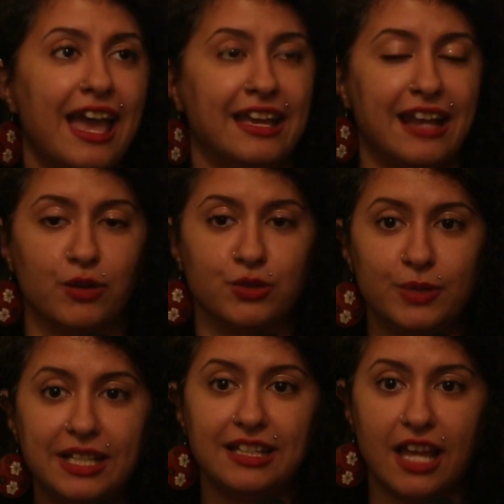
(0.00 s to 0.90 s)
and I would
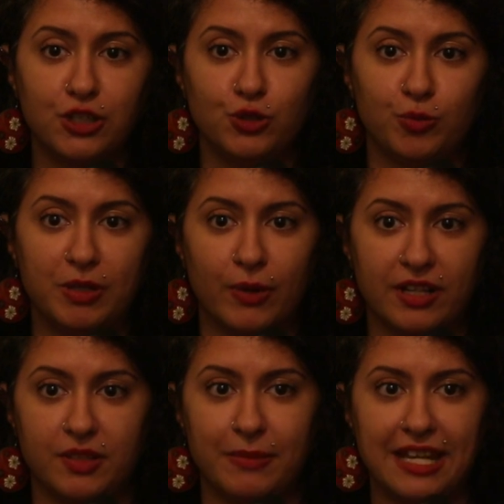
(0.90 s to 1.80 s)
really like you to be one
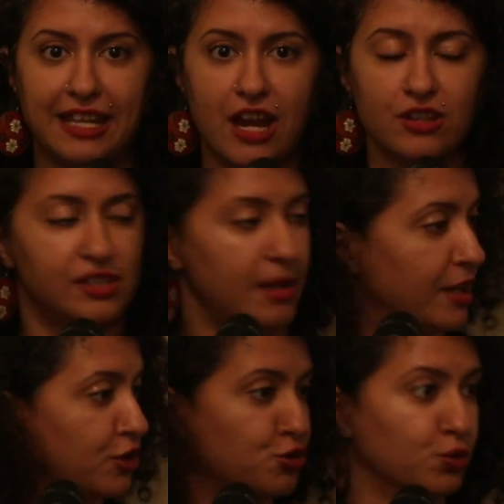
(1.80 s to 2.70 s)
of the main characters. I'm
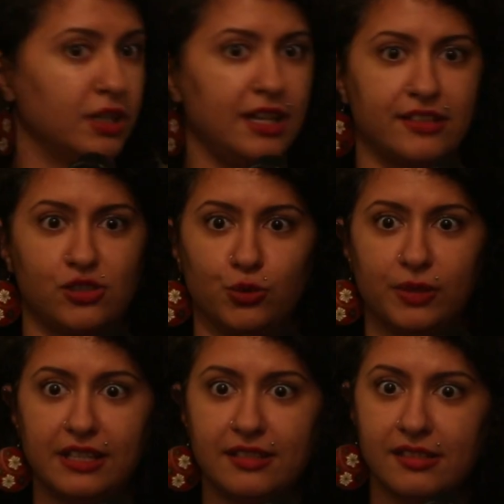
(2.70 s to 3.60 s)
like, sure, let's do
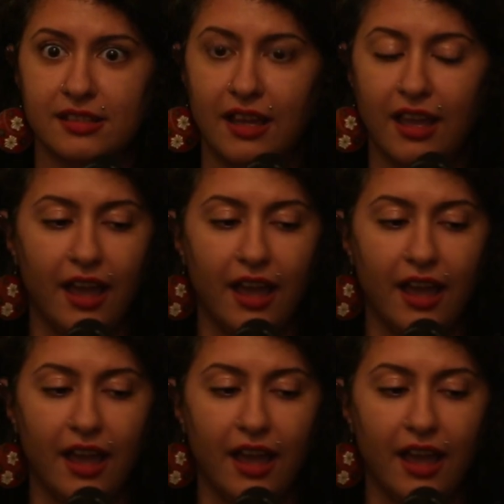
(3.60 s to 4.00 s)
this.